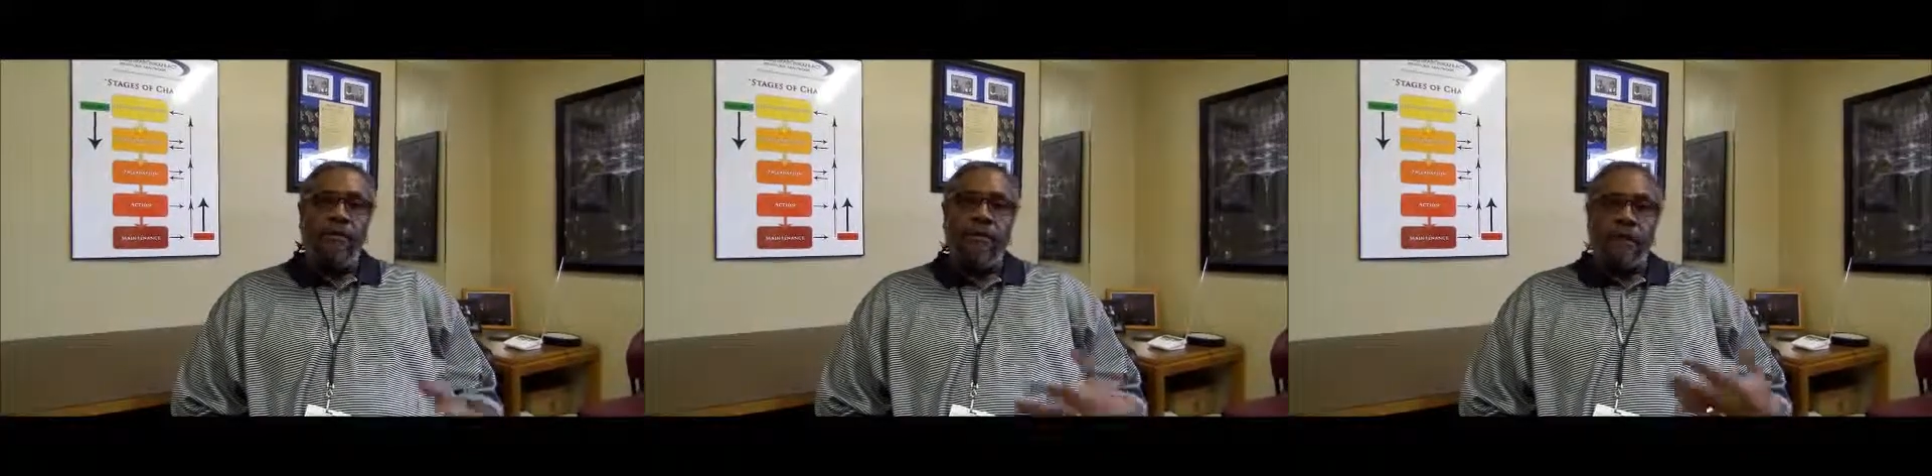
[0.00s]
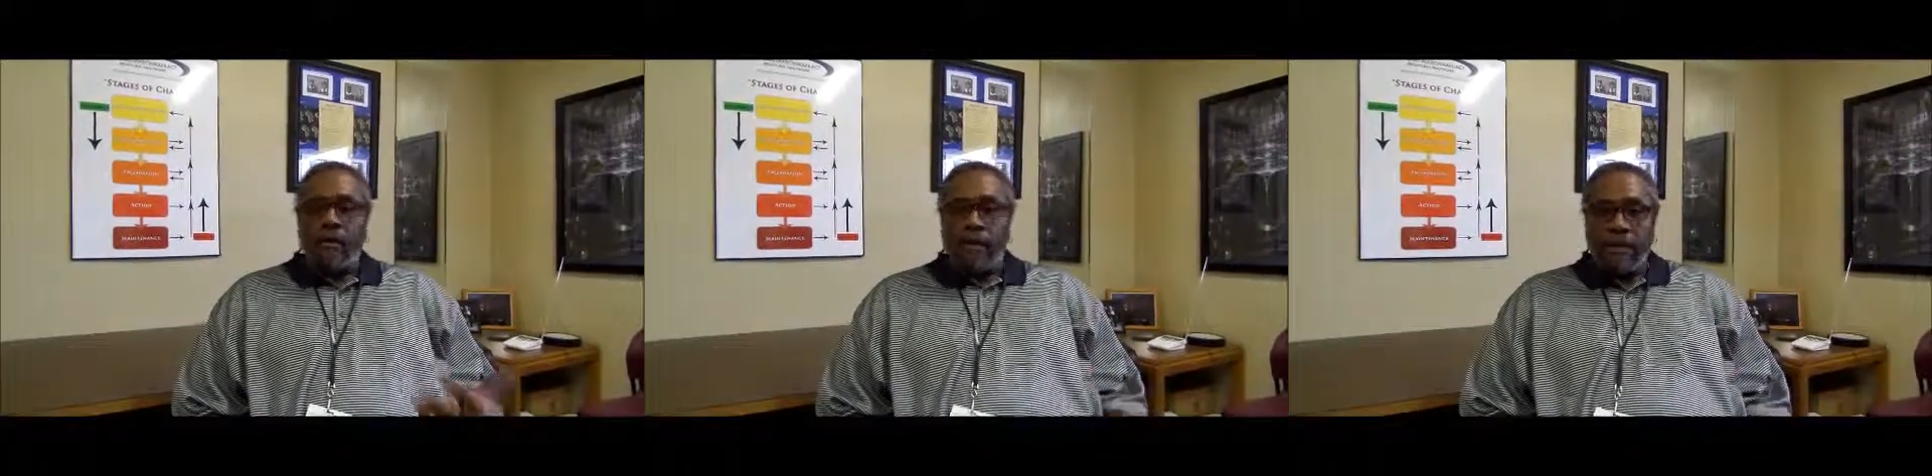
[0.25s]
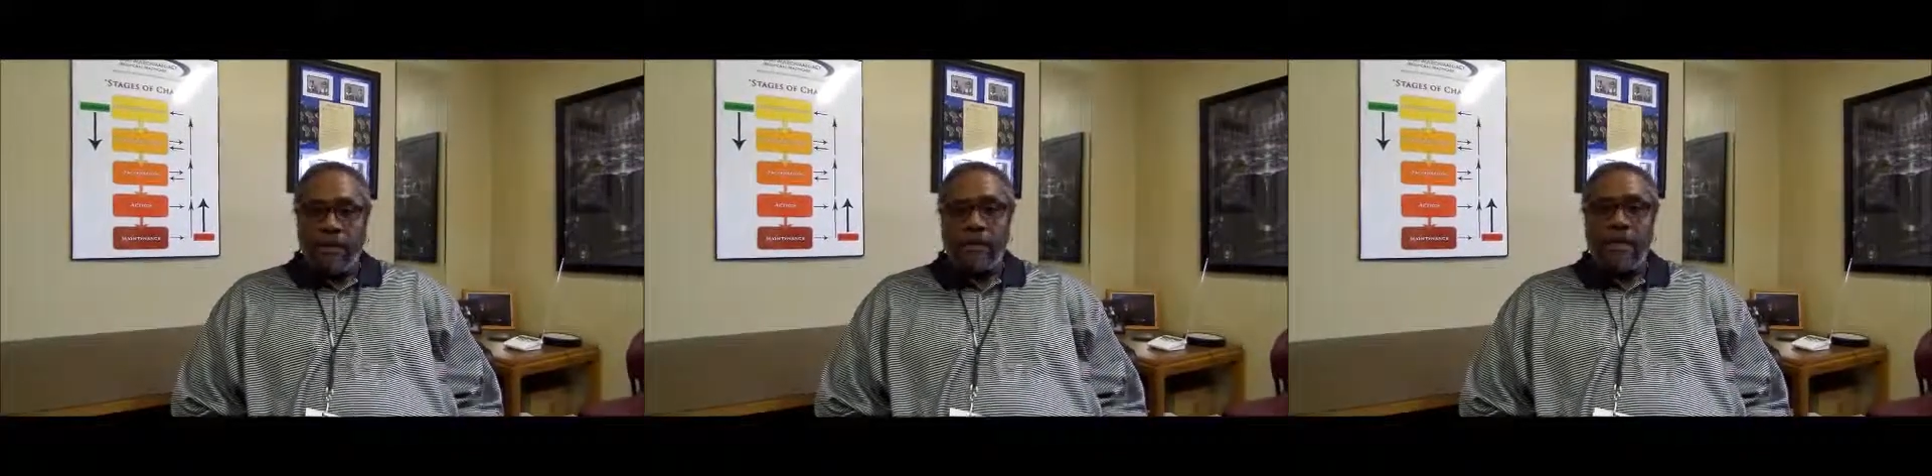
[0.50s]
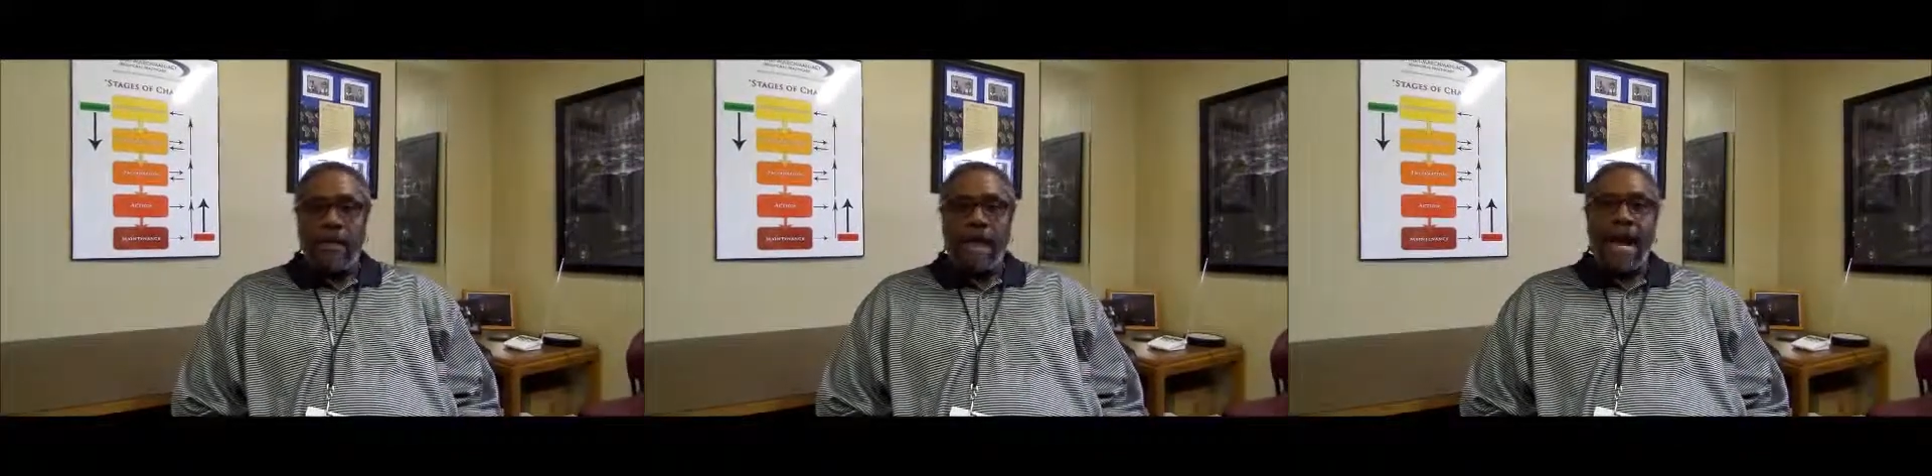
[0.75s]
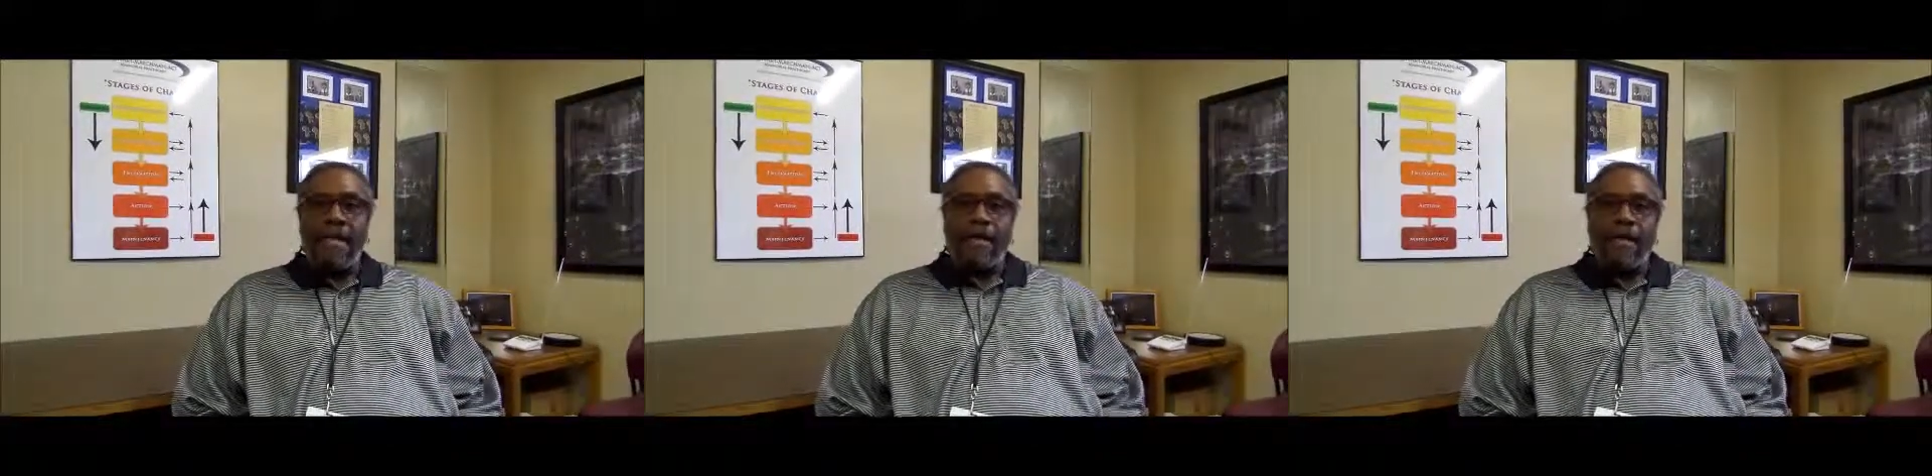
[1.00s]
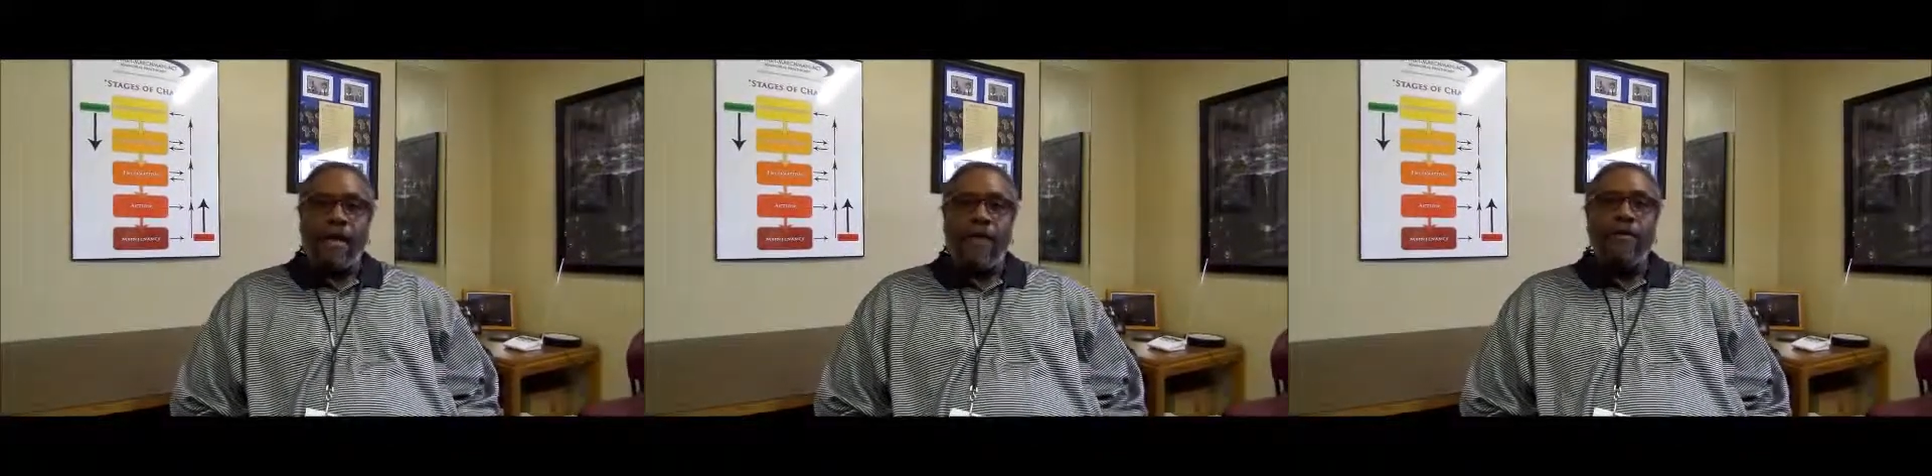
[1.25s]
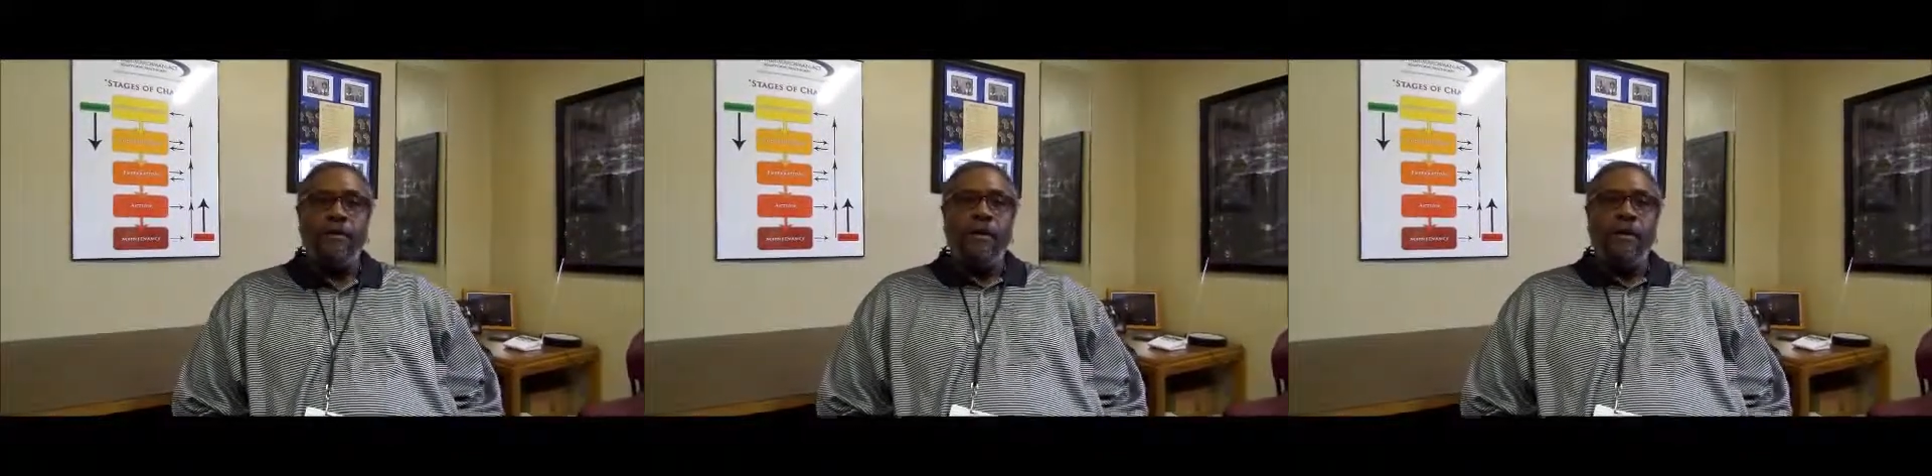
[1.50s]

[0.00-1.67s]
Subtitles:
they're going to eventually act it out.